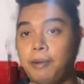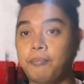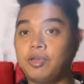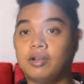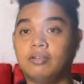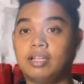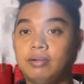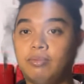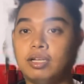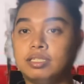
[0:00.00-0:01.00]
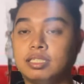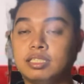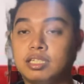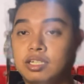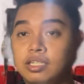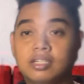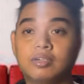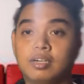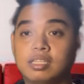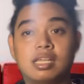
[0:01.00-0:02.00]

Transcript: you know, their voices good.